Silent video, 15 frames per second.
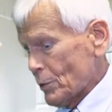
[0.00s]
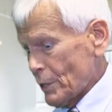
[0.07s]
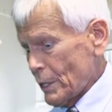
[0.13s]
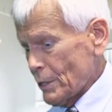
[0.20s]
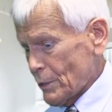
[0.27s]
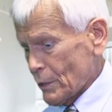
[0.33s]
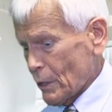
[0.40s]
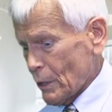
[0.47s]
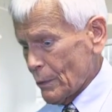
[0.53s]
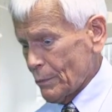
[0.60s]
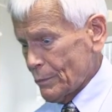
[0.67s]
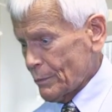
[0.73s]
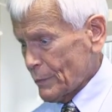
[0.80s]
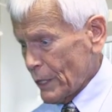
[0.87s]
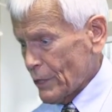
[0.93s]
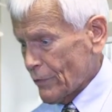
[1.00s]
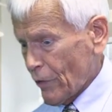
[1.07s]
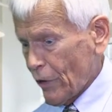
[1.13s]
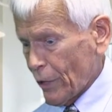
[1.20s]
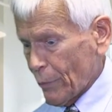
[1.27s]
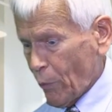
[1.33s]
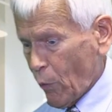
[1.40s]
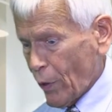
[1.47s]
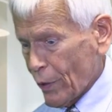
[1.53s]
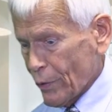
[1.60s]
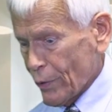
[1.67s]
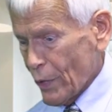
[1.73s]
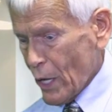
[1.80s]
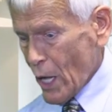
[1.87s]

he's very important.